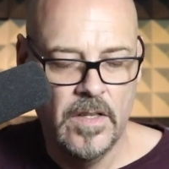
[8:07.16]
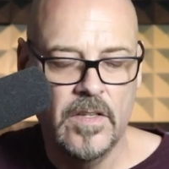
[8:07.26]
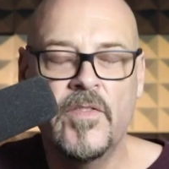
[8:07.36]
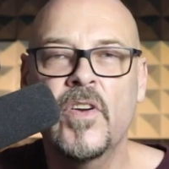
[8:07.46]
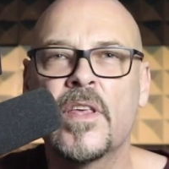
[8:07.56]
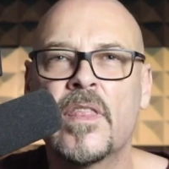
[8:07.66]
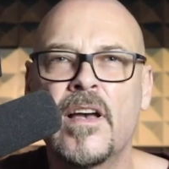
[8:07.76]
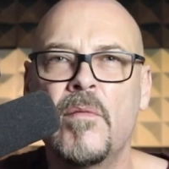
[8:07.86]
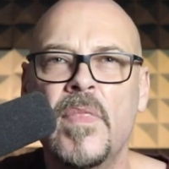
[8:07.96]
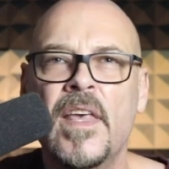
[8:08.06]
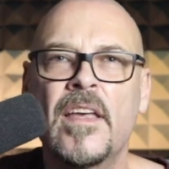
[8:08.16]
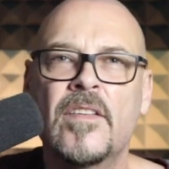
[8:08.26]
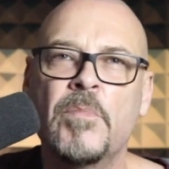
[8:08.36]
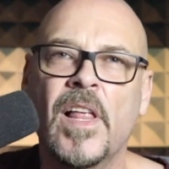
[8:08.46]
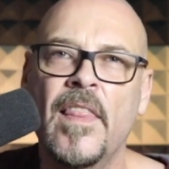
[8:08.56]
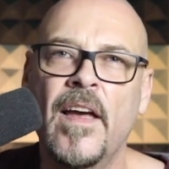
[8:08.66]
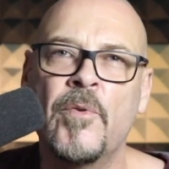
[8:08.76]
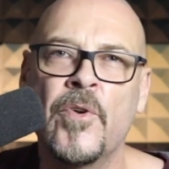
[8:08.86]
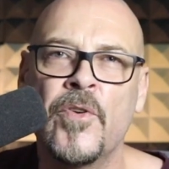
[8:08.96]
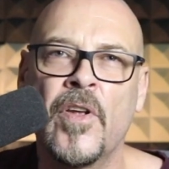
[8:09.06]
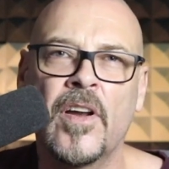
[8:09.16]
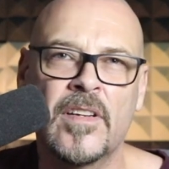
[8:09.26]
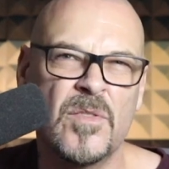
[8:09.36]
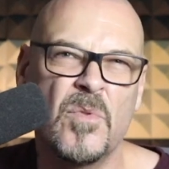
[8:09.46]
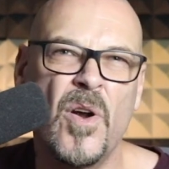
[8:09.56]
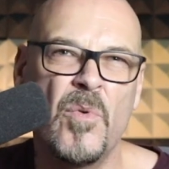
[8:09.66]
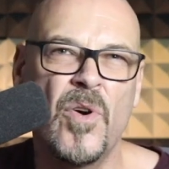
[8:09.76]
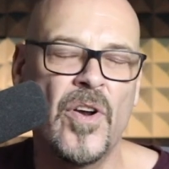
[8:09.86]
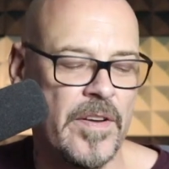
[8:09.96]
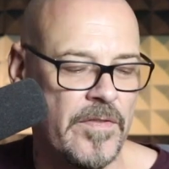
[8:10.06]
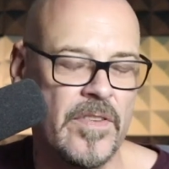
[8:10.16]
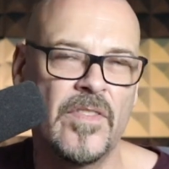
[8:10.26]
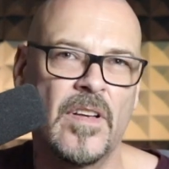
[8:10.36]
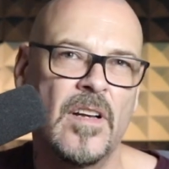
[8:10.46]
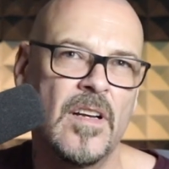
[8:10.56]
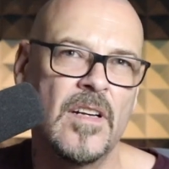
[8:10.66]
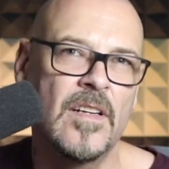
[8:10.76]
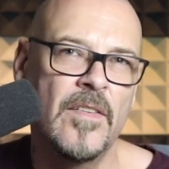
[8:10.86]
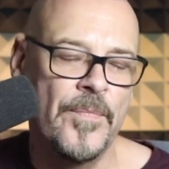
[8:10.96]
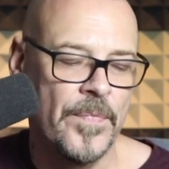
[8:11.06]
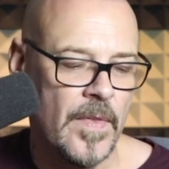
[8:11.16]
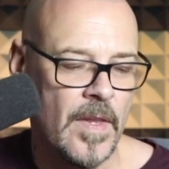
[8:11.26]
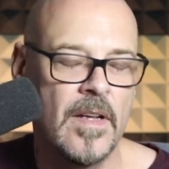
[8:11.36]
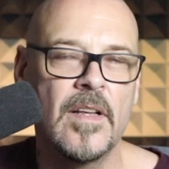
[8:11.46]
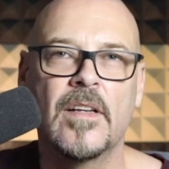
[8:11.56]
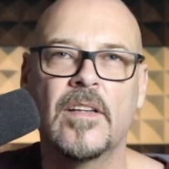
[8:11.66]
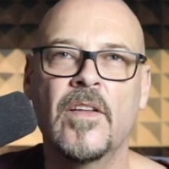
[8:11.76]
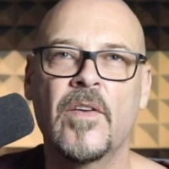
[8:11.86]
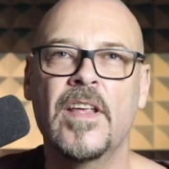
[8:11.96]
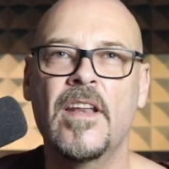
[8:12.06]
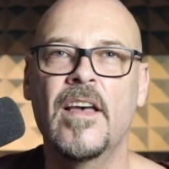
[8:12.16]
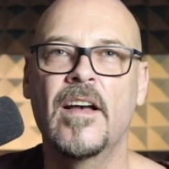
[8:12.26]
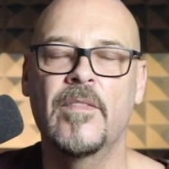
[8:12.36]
You've got your thumb there to play that root note, because it won't work if it's not in